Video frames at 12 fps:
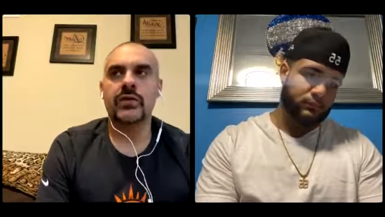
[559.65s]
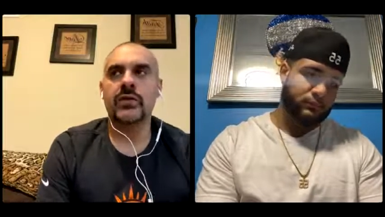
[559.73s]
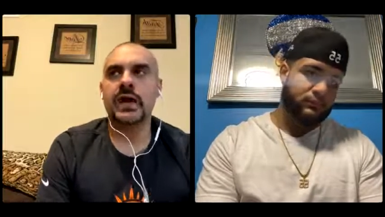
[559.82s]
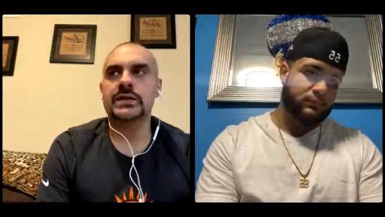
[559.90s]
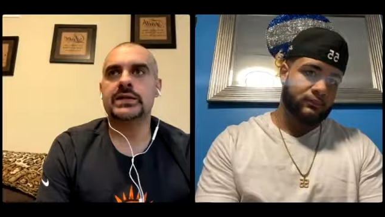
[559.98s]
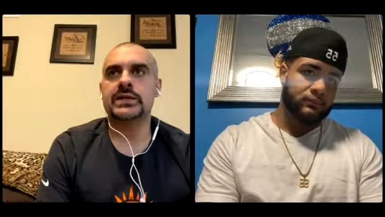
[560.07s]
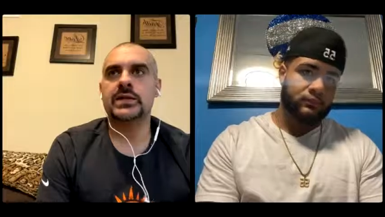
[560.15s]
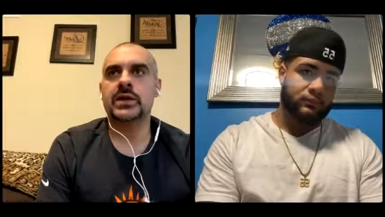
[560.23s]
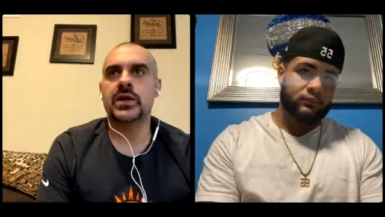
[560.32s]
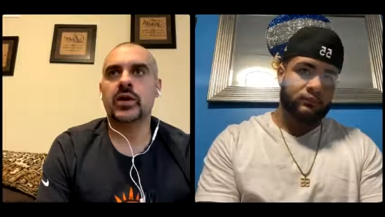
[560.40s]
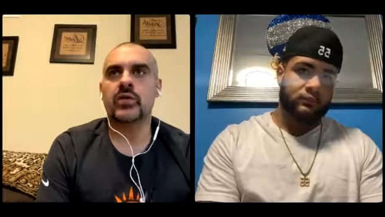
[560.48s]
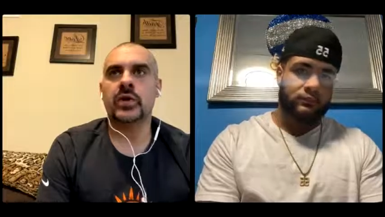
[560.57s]
Speaker 1: That
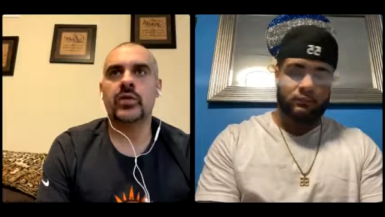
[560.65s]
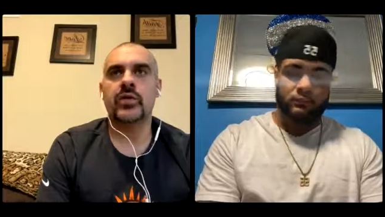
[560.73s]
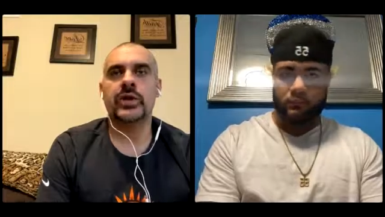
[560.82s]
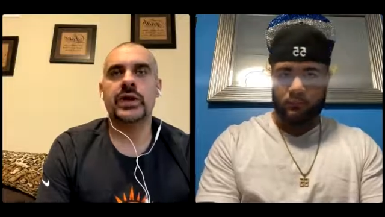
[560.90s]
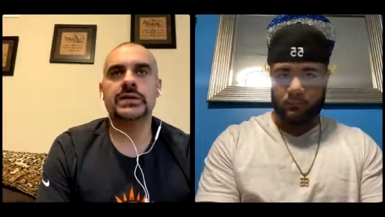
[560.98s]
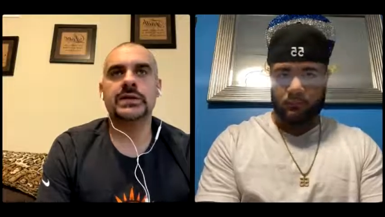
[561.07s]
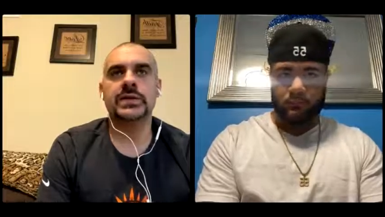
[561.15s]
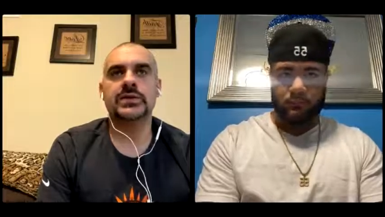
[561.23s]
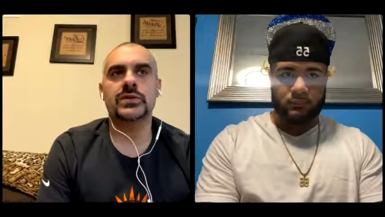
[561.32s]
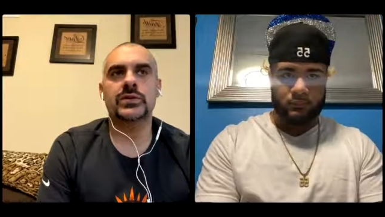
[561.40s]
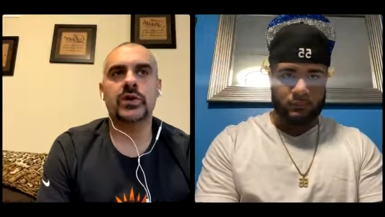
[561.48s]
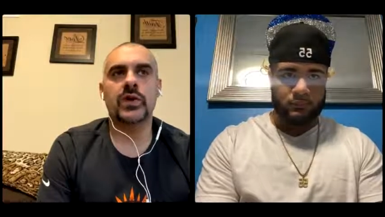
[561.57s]
you know, recruiting
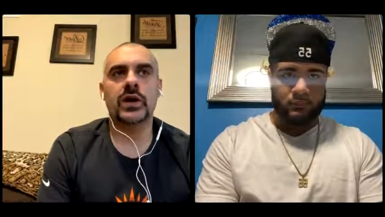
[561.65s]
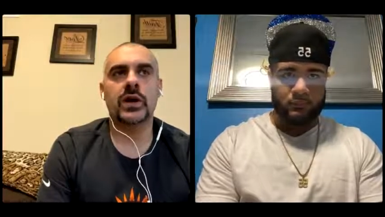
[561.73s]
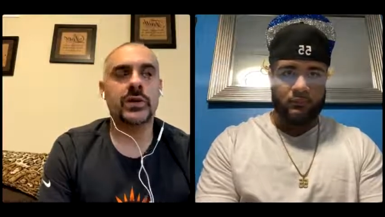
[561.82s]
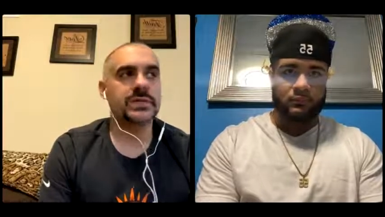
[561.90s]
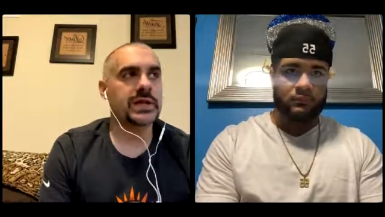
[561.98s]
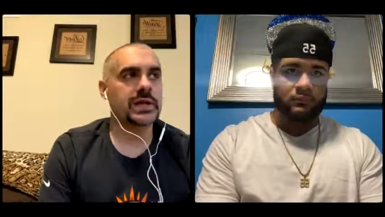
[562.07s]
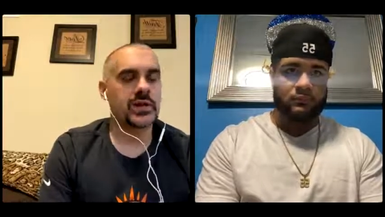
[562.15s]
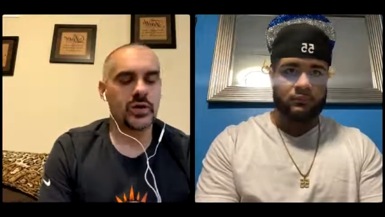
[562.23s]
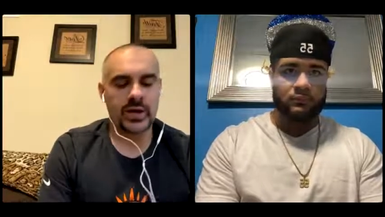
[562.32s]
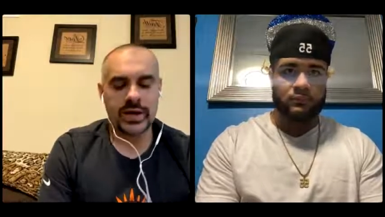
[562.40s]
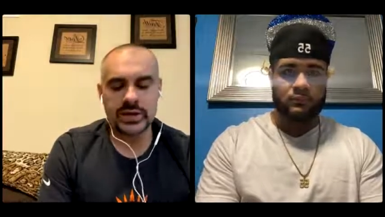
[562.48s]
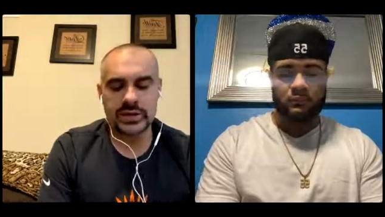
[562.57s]
Central New York, upstate New
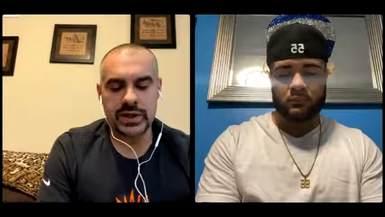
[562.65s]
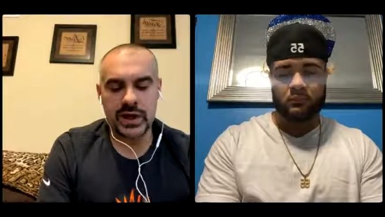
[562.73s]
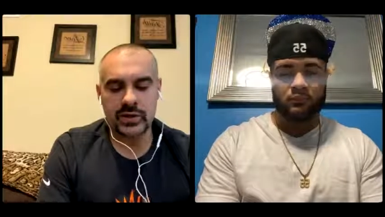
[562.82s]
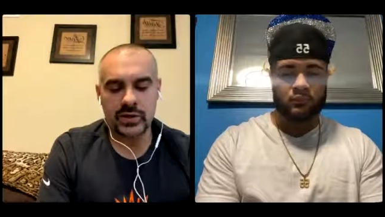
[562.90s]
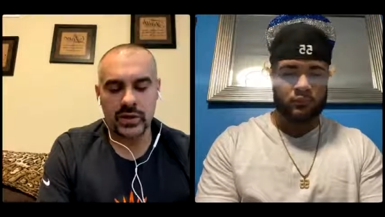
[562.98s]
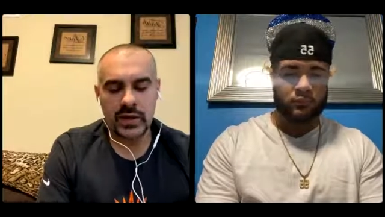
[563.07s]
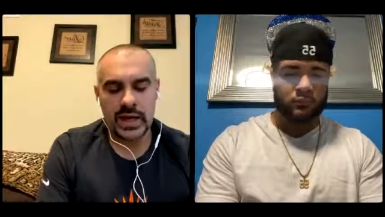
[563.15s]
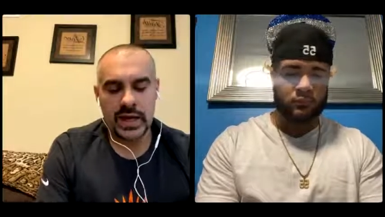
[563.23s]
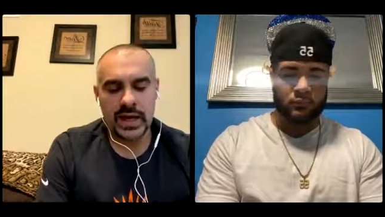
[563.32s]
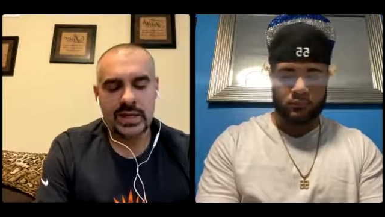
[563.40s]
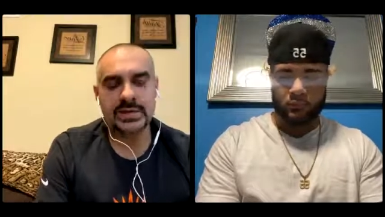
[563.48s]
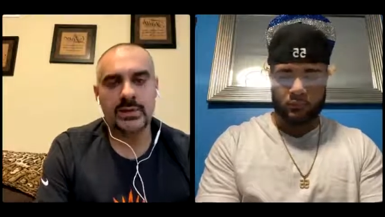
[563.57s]
York in general,
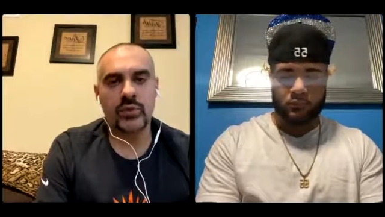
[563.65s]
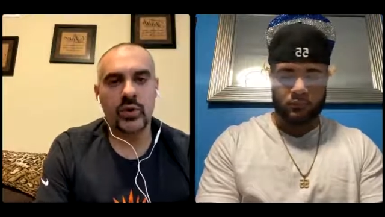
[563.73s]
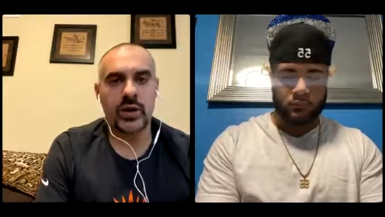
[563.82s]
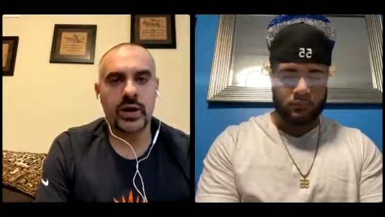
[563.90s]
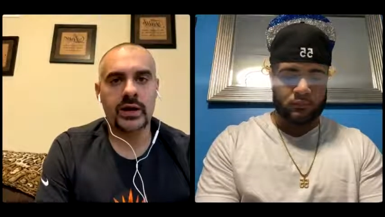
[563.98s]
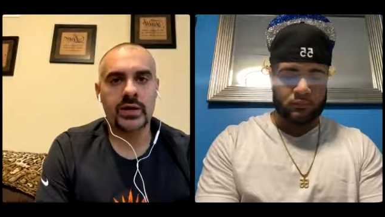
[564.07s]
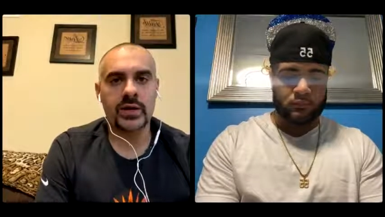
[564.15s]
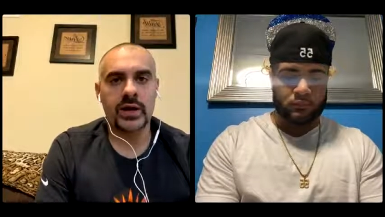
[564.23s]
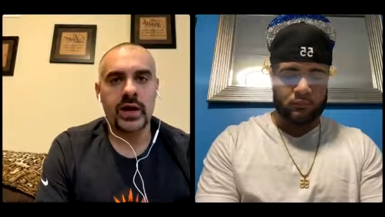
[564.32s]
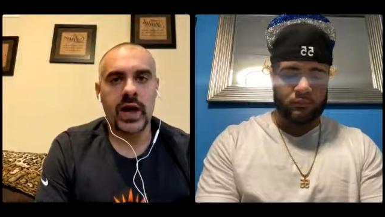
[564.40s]
is important.